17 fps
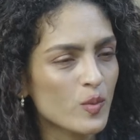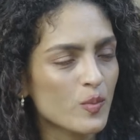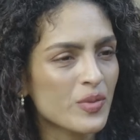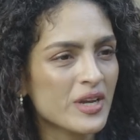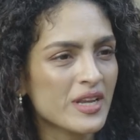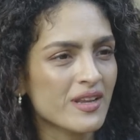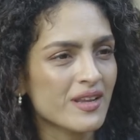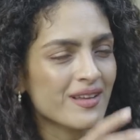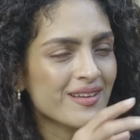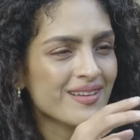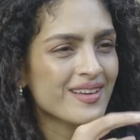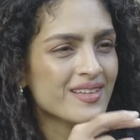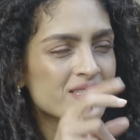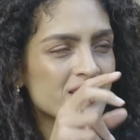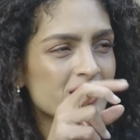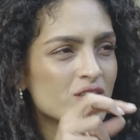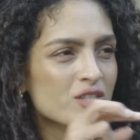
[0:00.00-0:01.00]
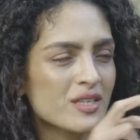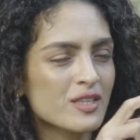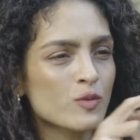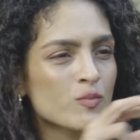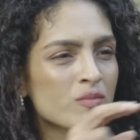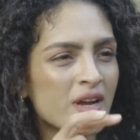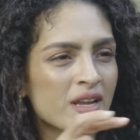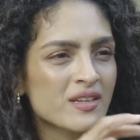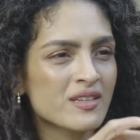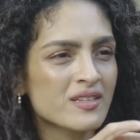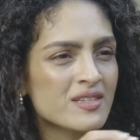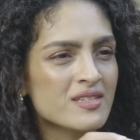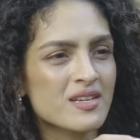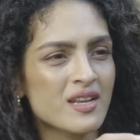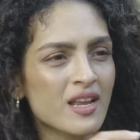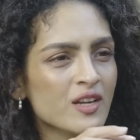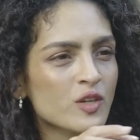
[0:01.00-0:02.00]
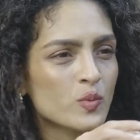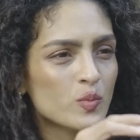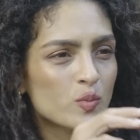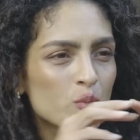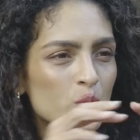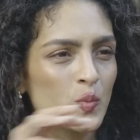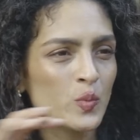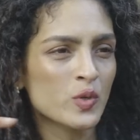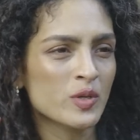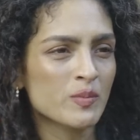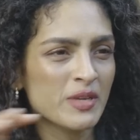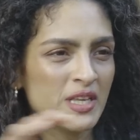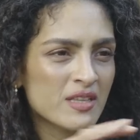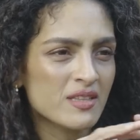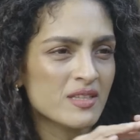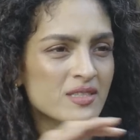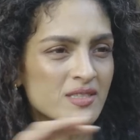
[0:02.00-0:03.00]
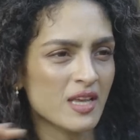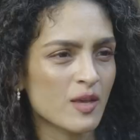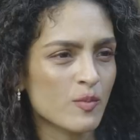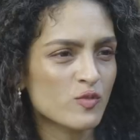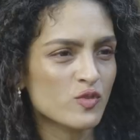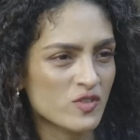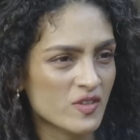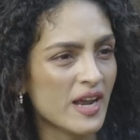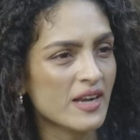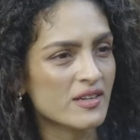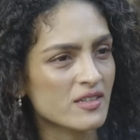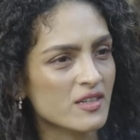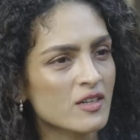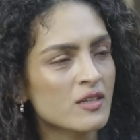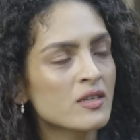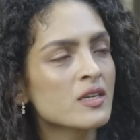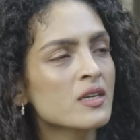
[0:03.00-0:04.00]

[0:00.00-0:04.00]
but essentially the mind and intellect would be in the same strata.